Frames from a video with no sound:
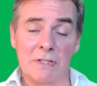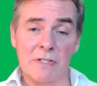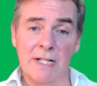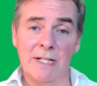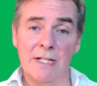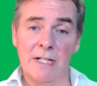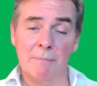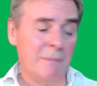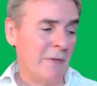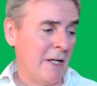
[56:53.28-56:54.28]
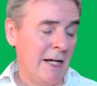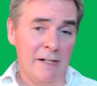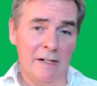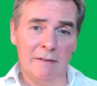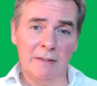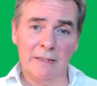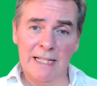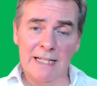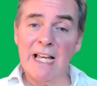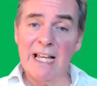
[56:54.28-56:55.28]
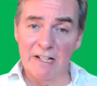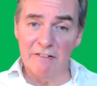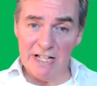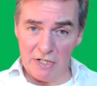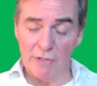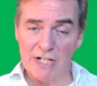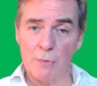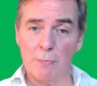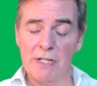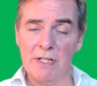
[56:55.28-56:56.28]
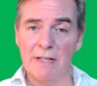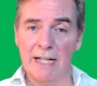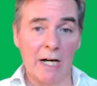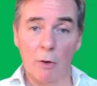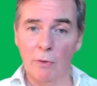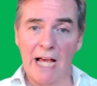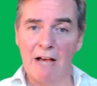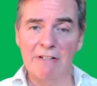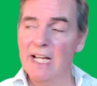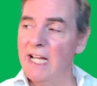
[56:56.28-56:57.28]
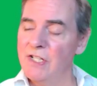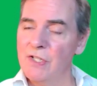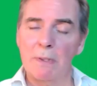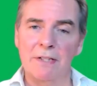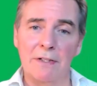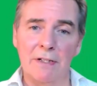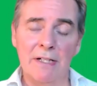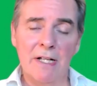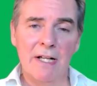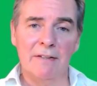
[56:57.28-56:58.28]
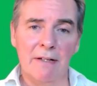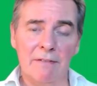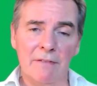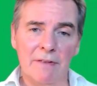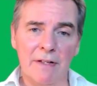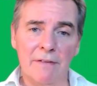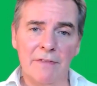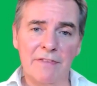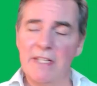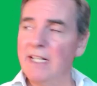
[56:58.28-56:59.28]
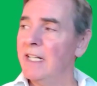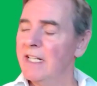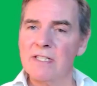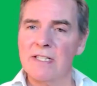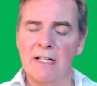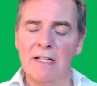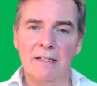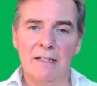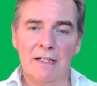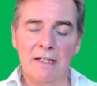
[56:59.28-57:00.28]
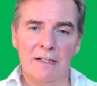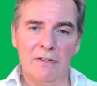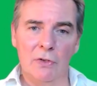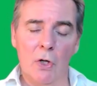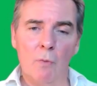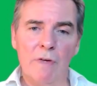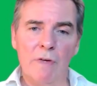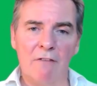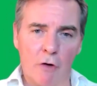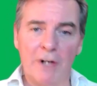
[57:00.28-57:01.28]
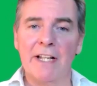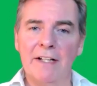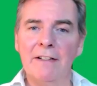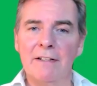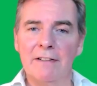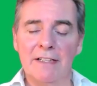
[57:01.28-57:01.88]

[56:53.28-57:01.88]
But then in the innovation recipe that I only have in Danish, but the thing is that, you know, we have front end,